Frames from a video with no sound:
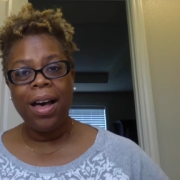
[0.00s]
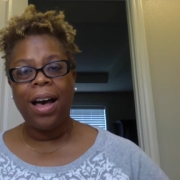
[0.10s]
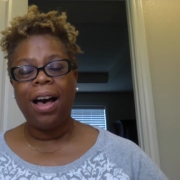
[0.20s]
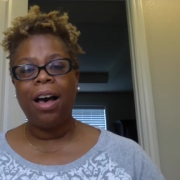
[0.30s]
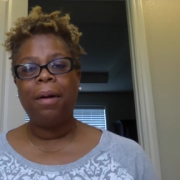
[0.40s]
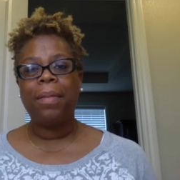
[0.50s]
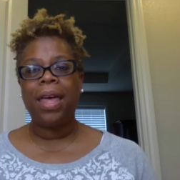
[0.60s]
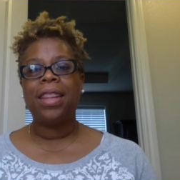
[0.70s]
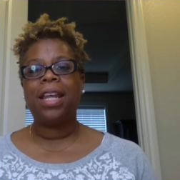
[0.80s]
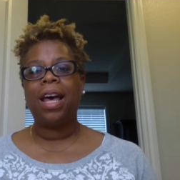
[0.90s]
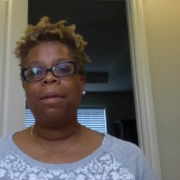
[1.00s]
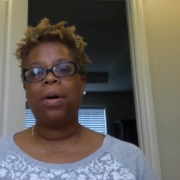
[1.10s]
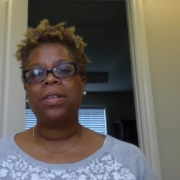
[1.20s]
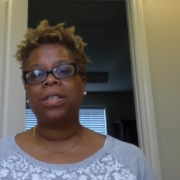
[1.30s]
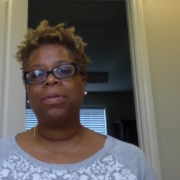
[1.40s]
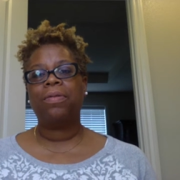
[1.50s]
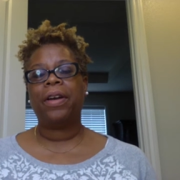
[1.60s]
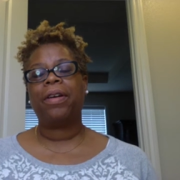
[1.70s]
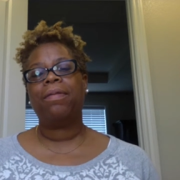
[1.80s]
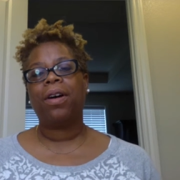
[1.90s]
Um, and then I'm also
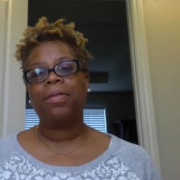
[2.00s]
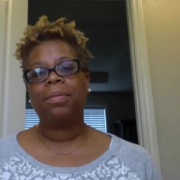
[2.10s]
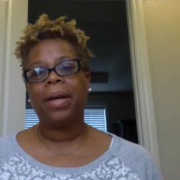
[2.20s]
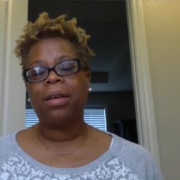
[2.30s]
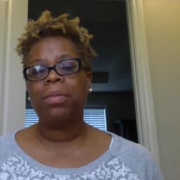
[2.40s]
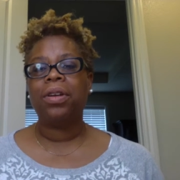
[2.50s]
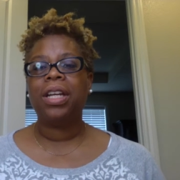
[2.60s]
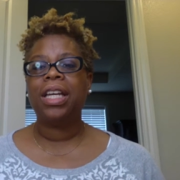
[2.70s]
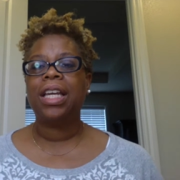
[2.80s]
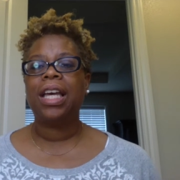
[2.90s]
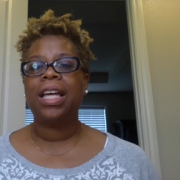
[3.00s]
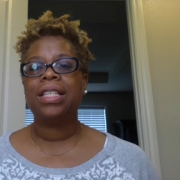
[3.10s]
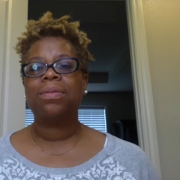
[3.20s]
very involved in my community as